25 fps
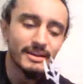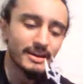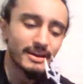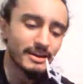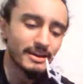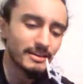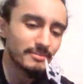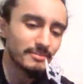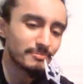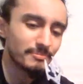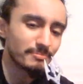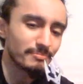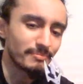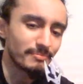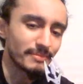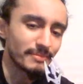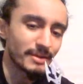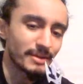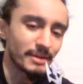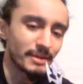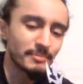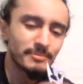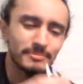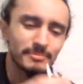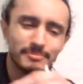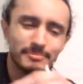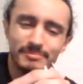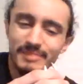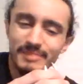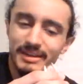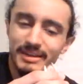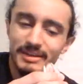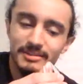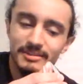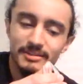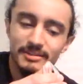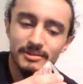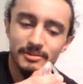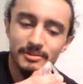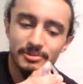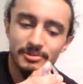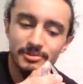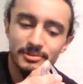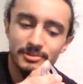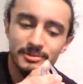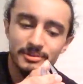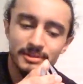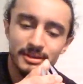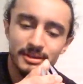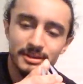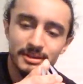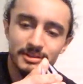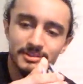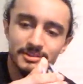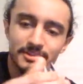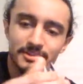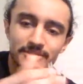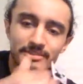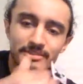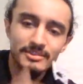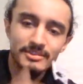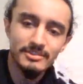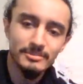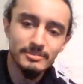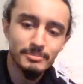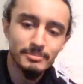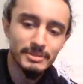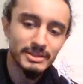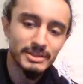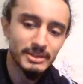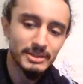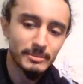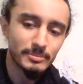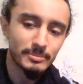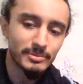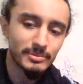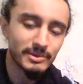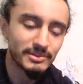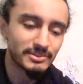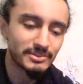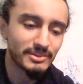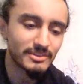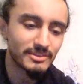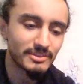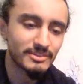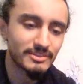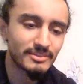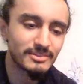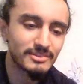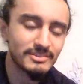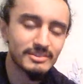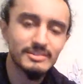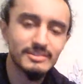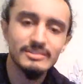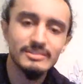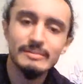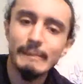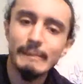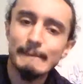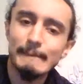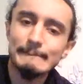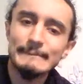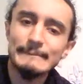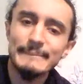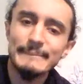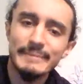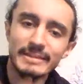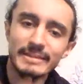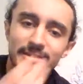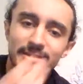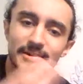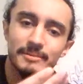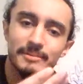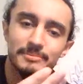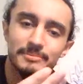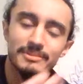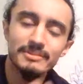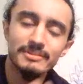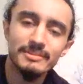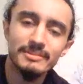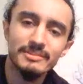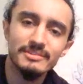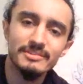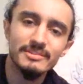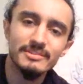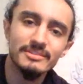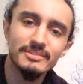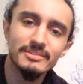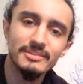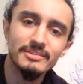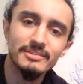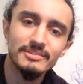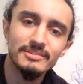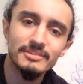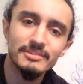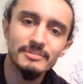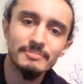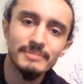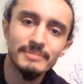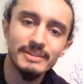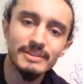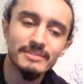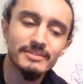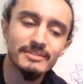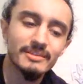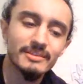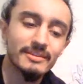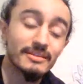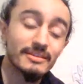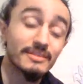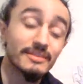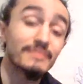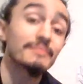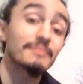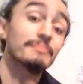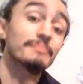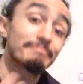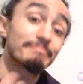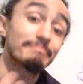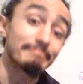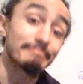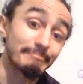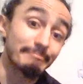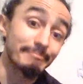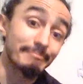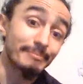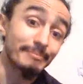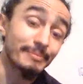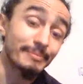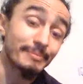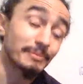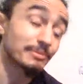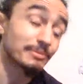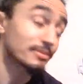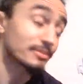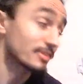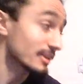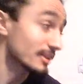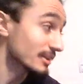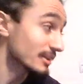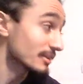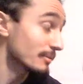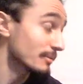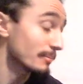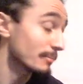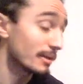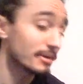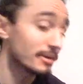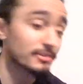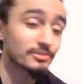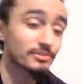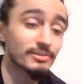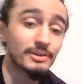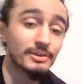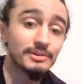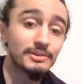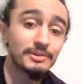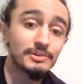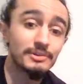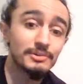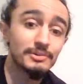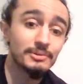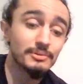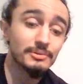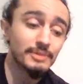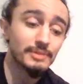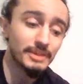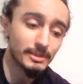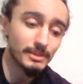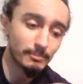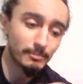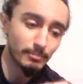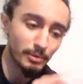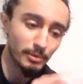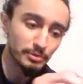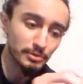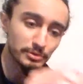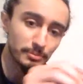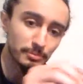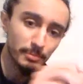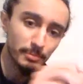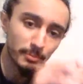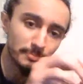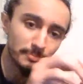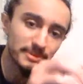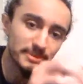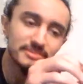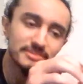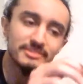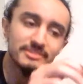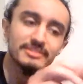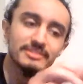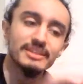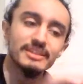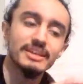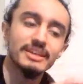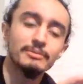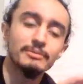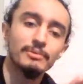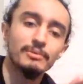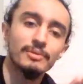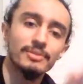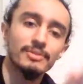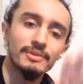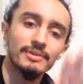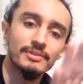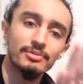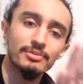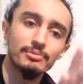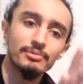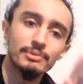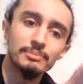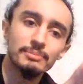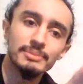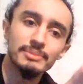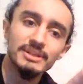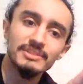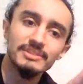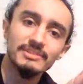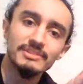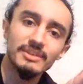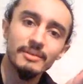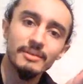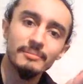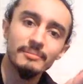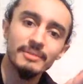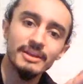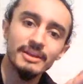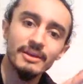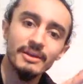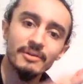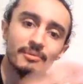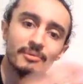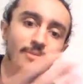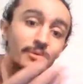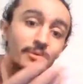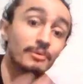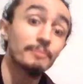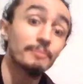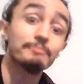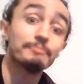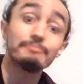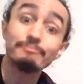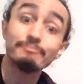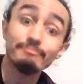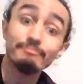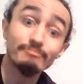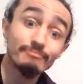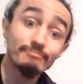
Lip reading: I, I had to go through a lot of decision-making processes to come to this decision because I was thinking about trying to do like a multiple piece thing with like 3 blades coming out, or